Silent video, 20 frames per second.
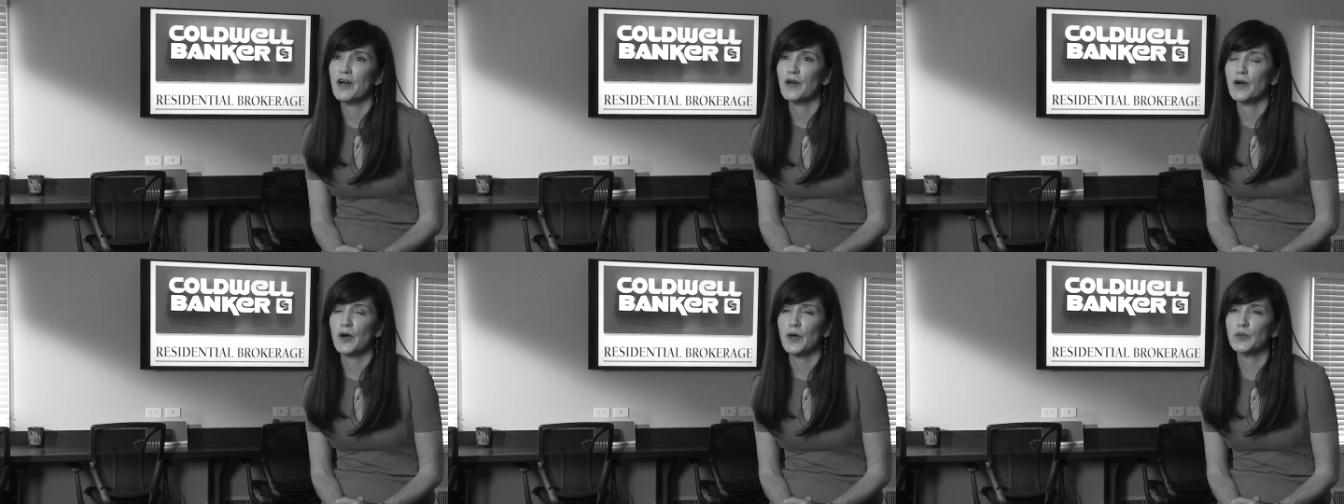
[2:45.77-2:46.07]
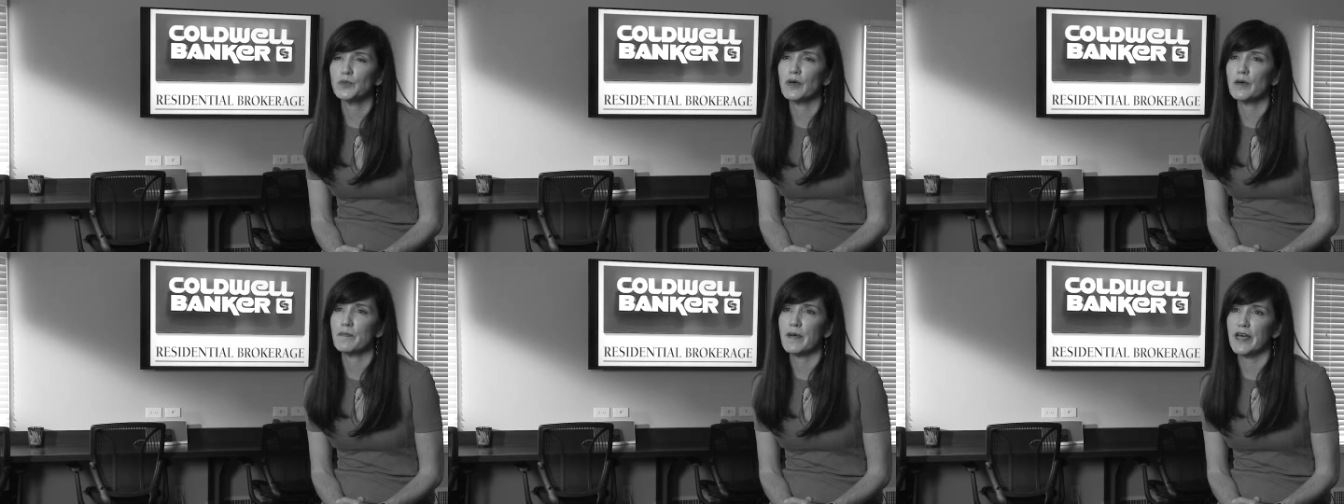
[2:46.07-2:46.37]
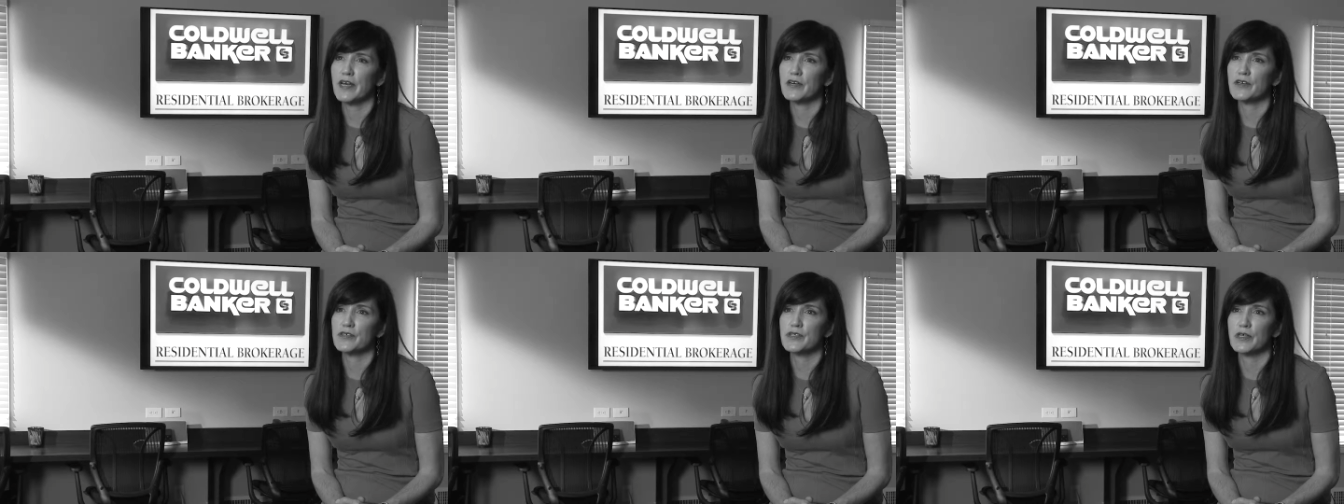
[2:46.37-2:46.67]
Coldwell
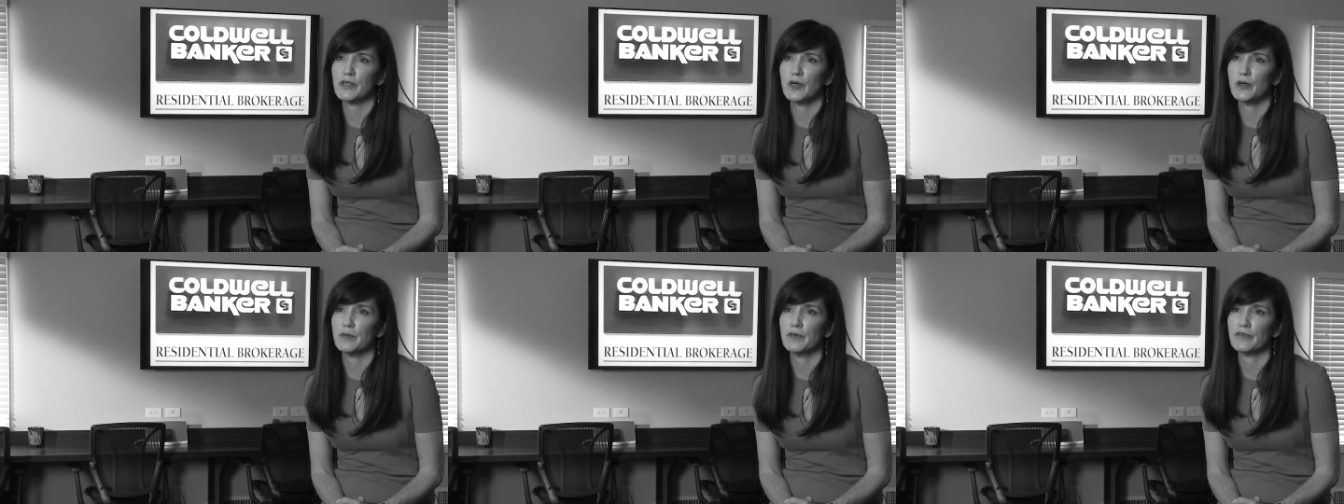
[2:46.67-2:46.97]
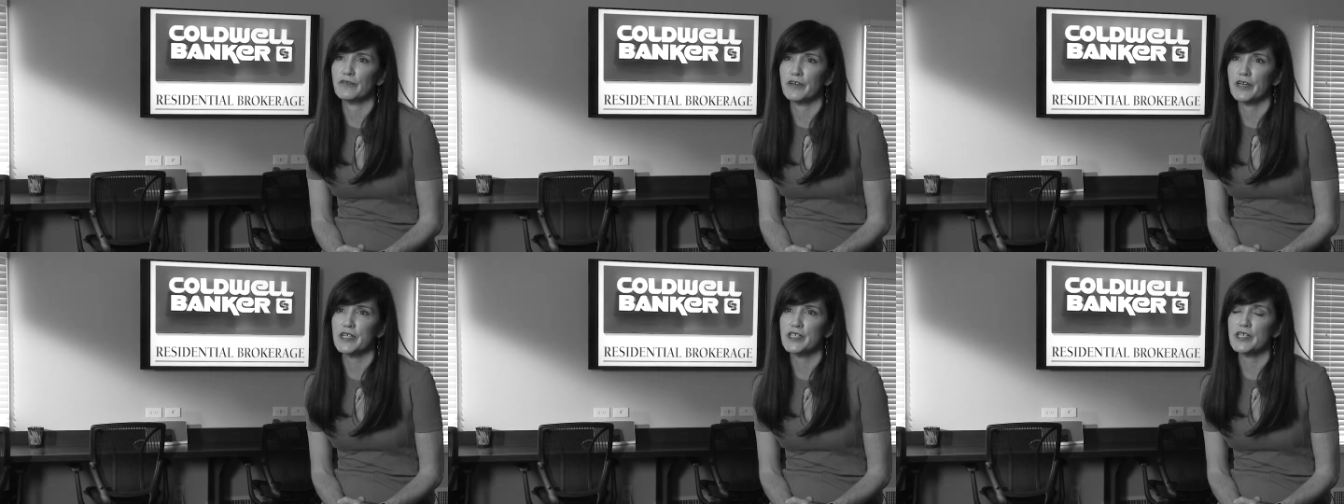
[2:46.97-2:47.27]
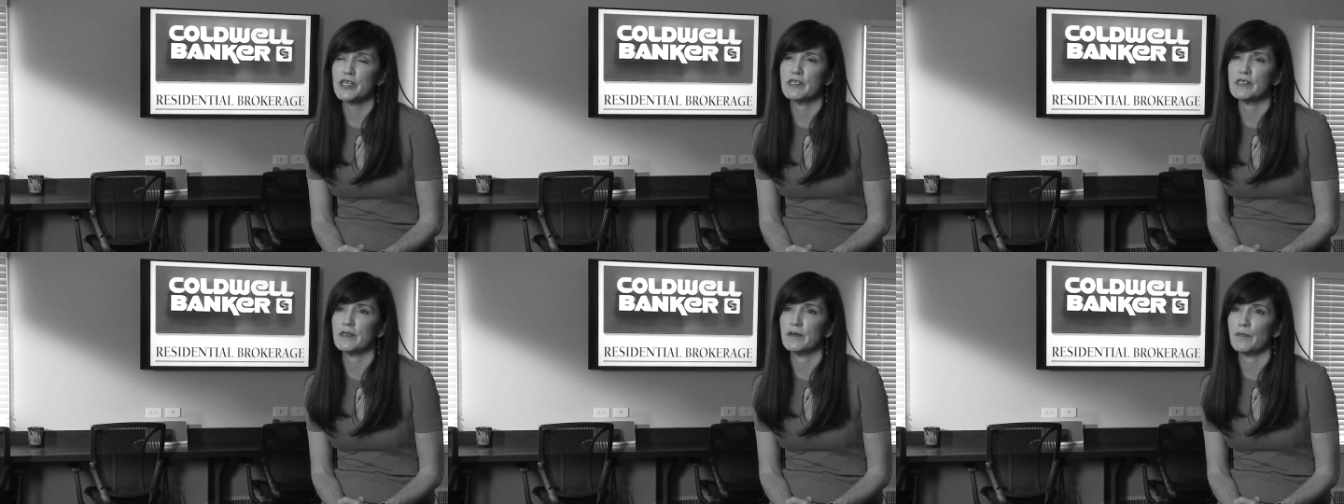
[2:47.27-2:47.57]
Banker's global
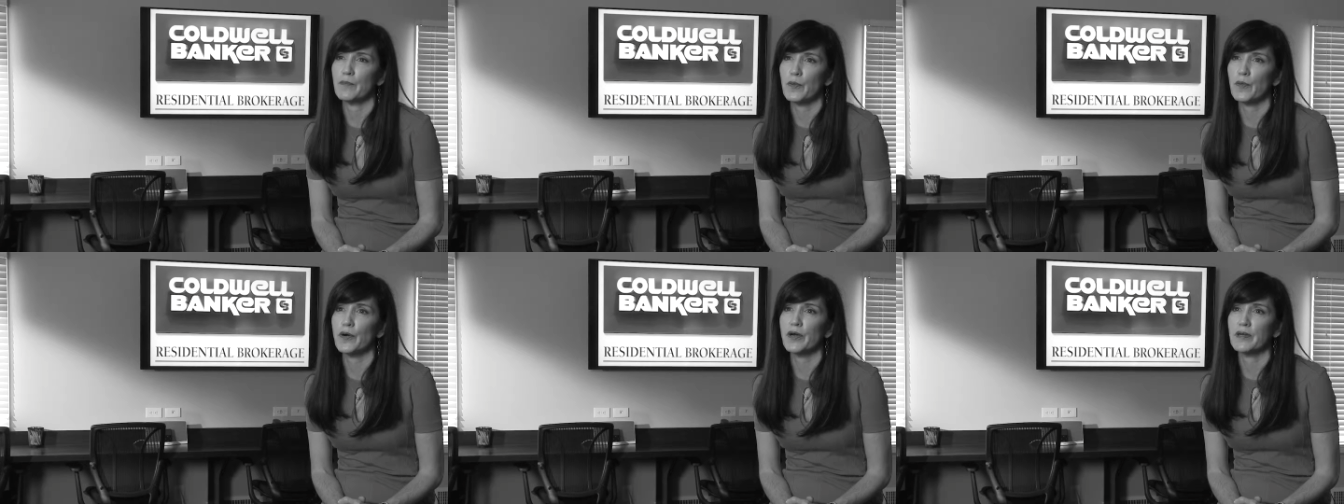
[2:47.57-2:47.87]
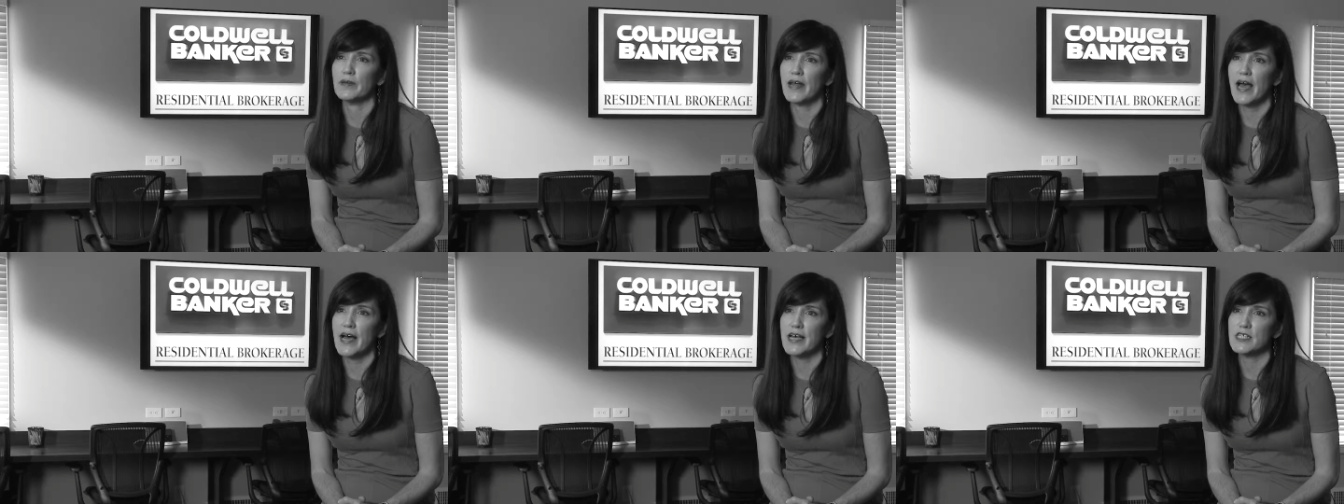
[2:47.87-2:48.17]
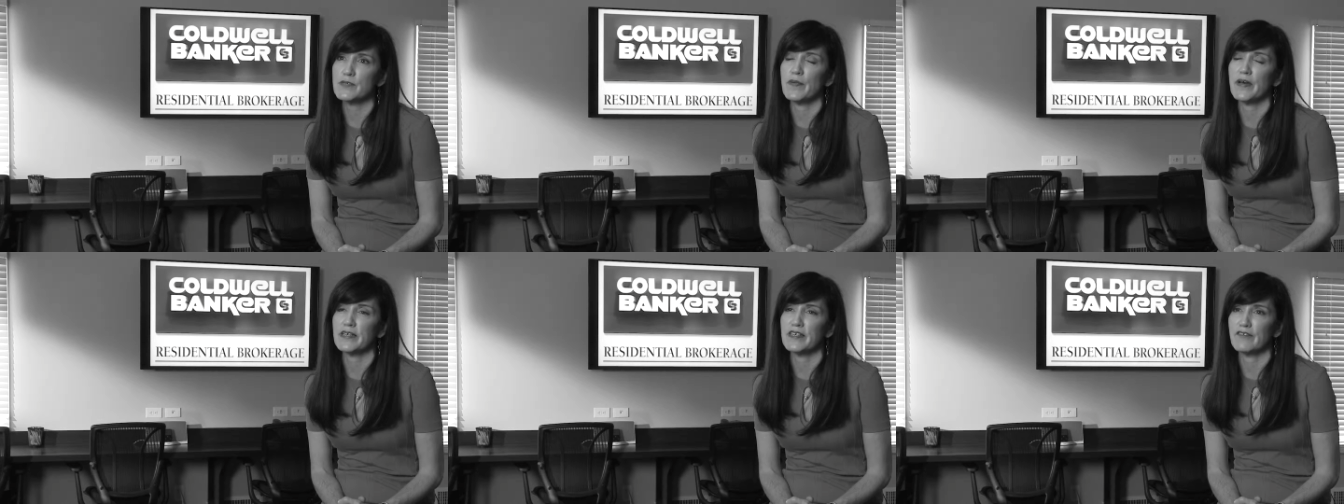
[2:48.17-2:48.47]
reach is an important
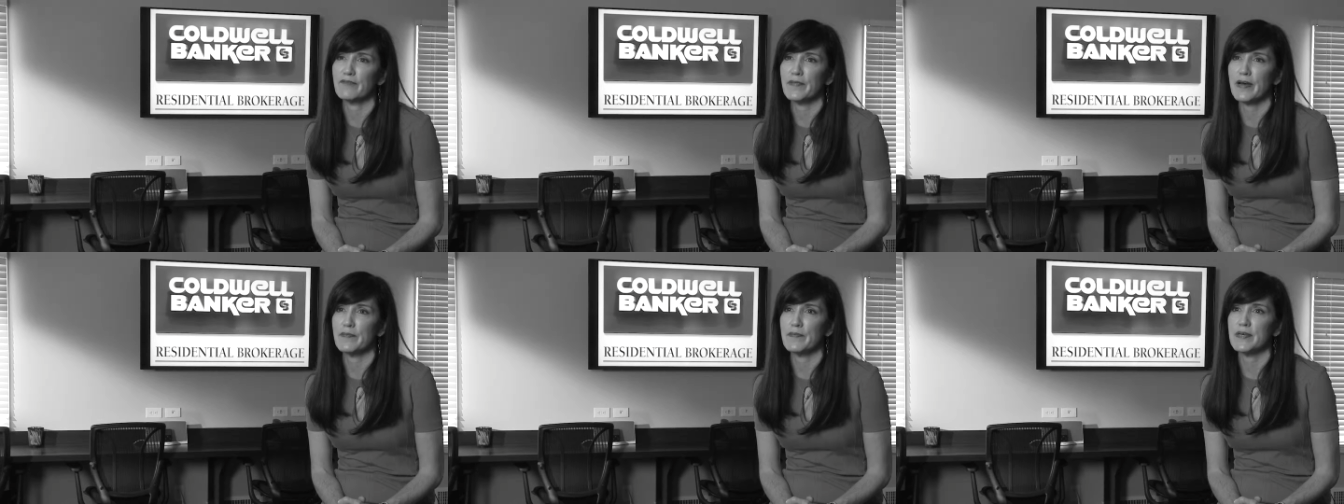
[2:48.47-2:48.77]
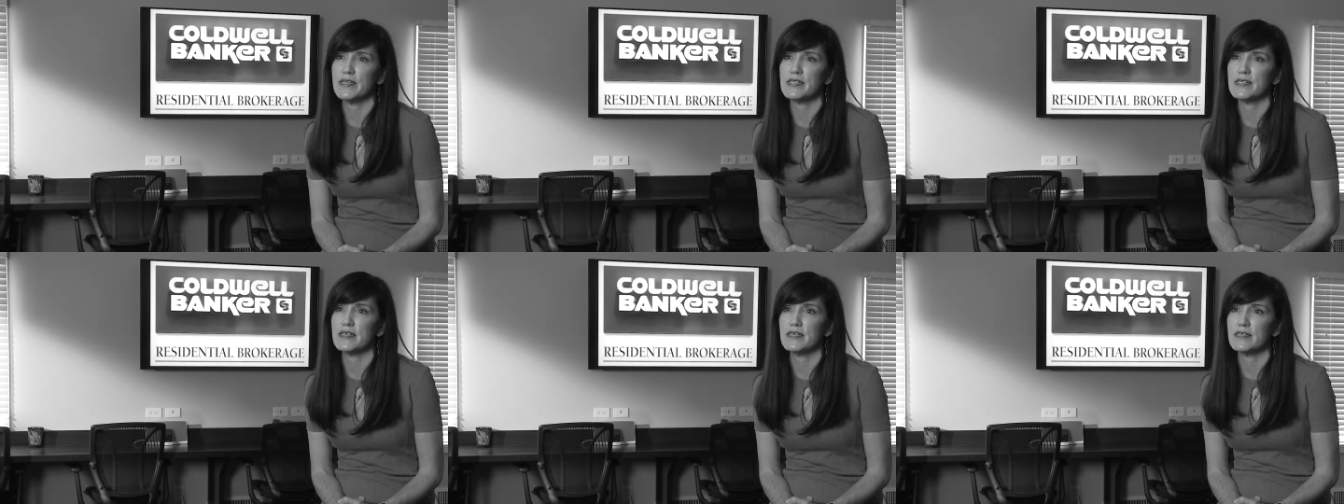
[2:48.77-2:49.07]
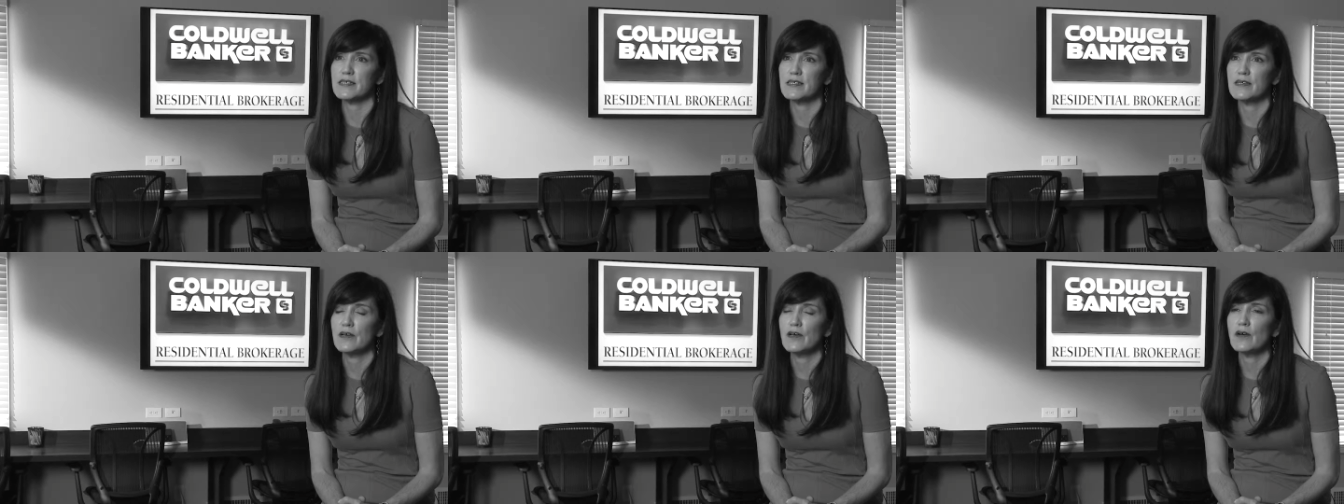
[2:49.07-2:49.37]
aspect of my
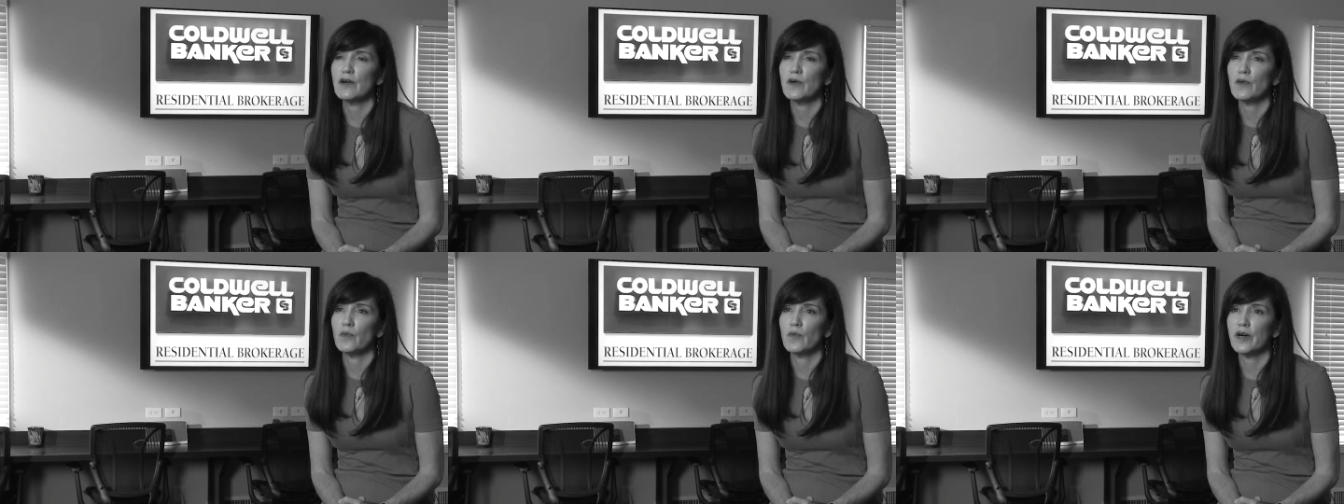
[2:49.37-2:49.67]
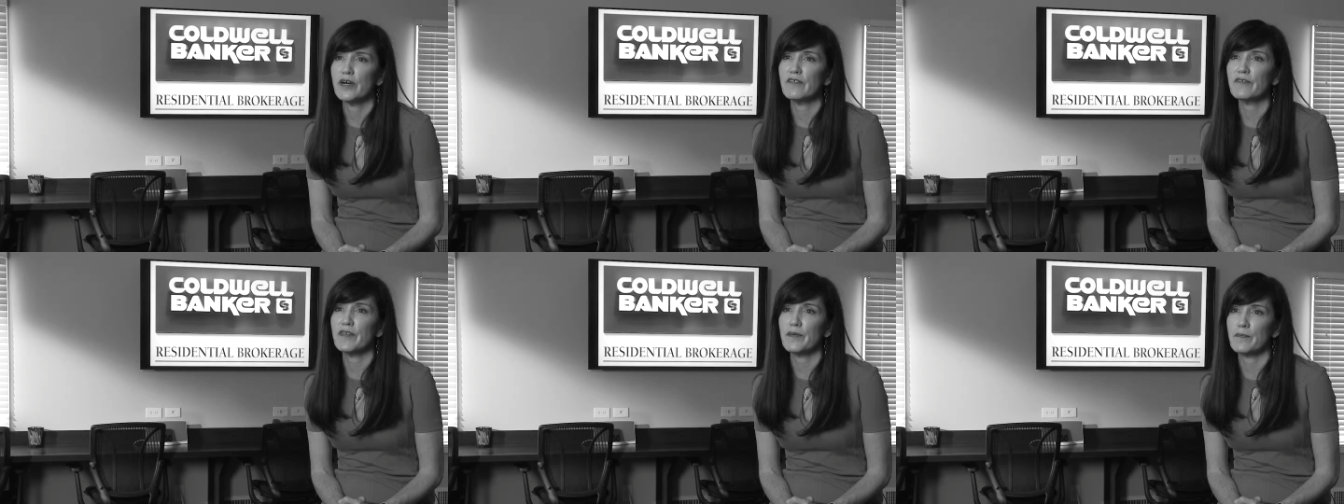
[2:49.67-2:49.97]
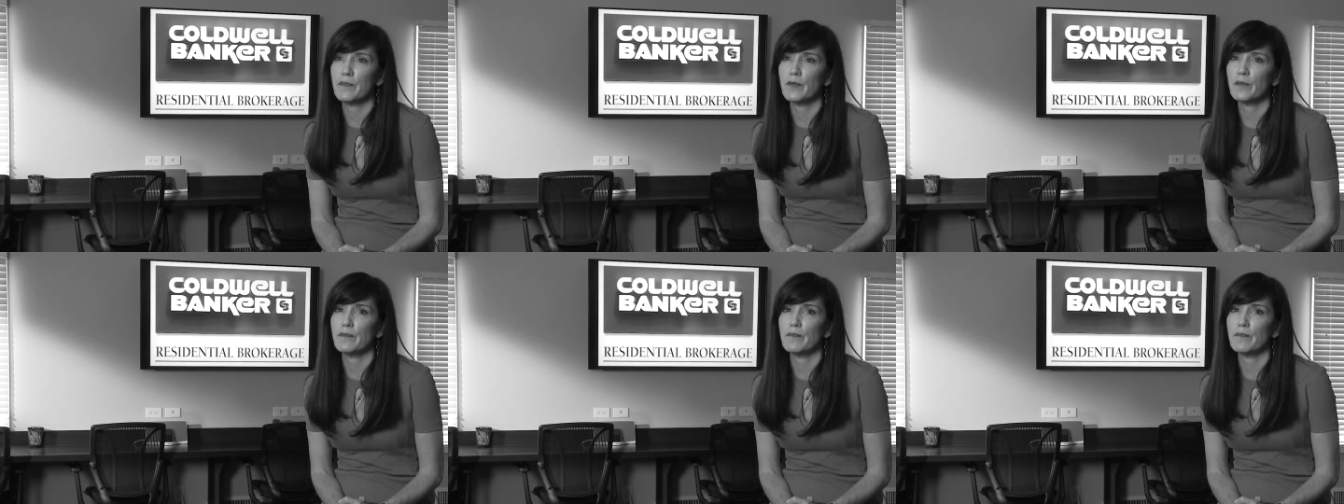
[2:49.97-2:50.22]
business. One of the